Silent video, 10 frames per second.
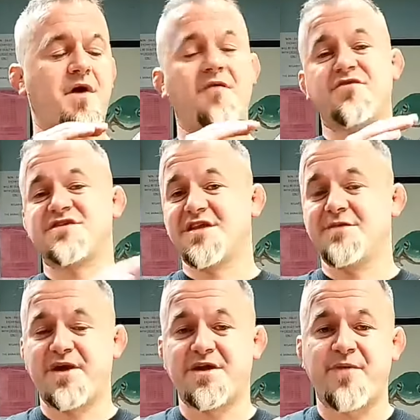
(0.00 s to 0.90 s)
Obviously,
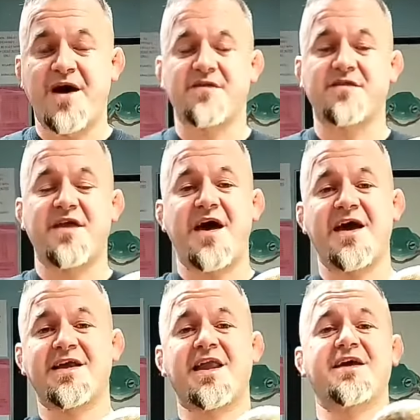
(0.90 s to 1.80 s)
being a python, they're
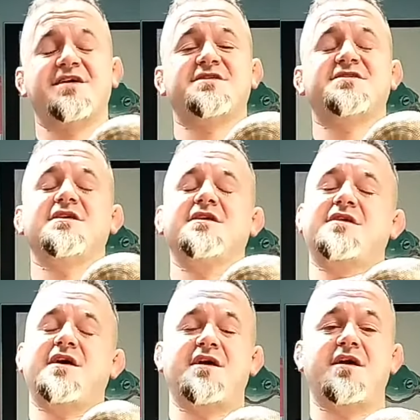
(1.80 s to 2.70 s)
egg layers.
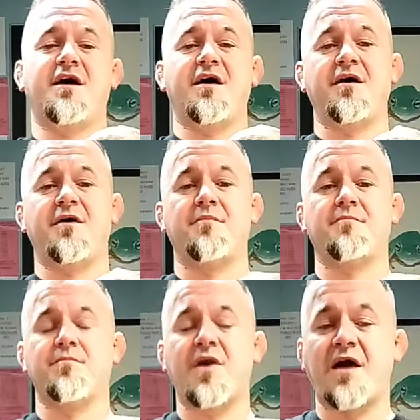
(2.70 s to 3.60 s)
They
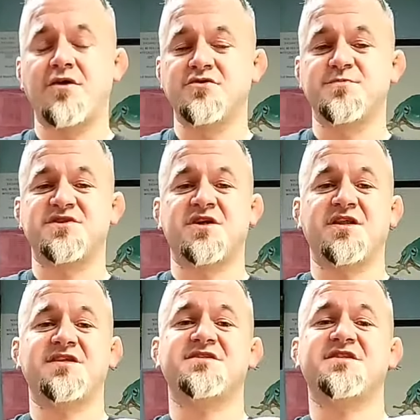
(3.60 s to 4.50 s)
use
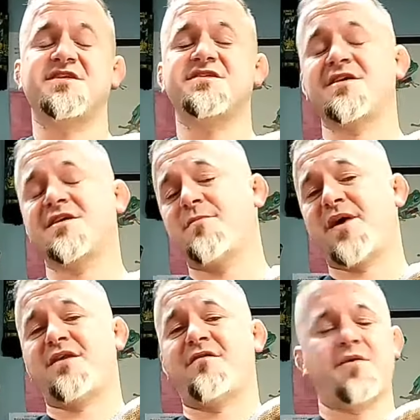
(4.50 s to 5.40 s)
maternal instinct,
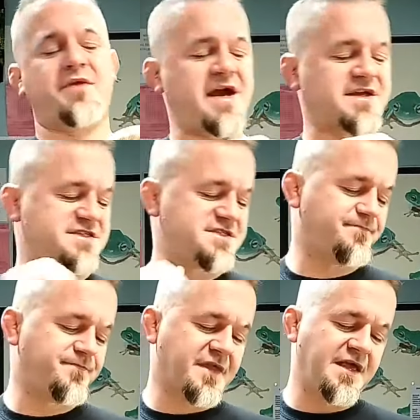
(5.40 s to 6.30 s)
incubate their own eggs.
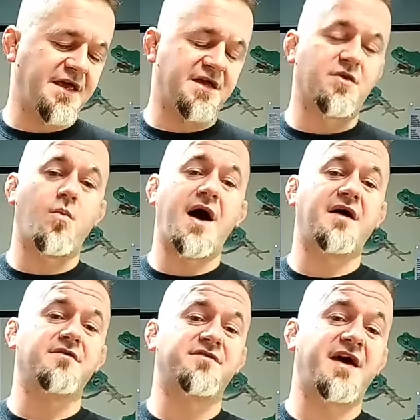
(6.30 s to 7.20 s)
In the
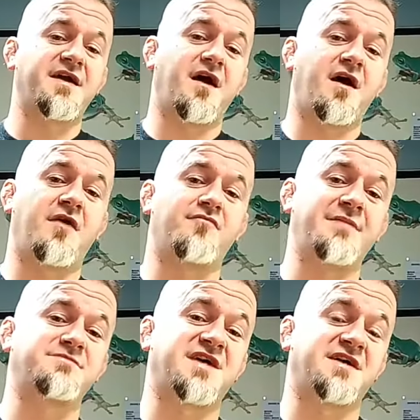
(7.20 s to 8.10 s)
wild, they are
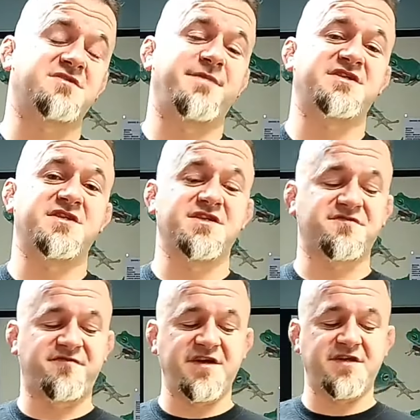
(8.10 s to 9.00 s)
reptile specialist
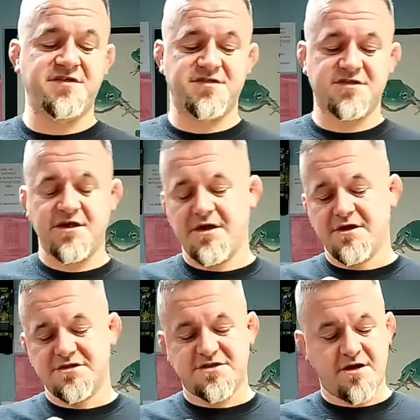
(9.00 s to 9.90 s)
feeders.
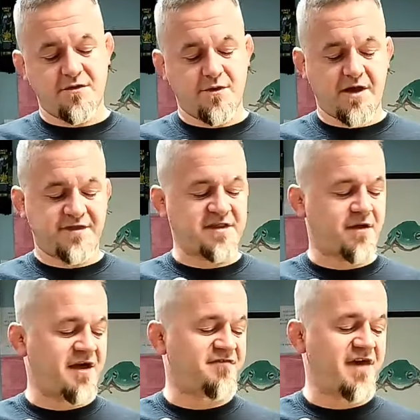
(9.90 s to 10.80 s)
So they
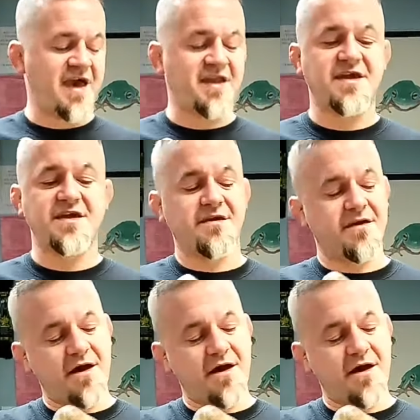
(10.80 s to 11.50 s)
don't have any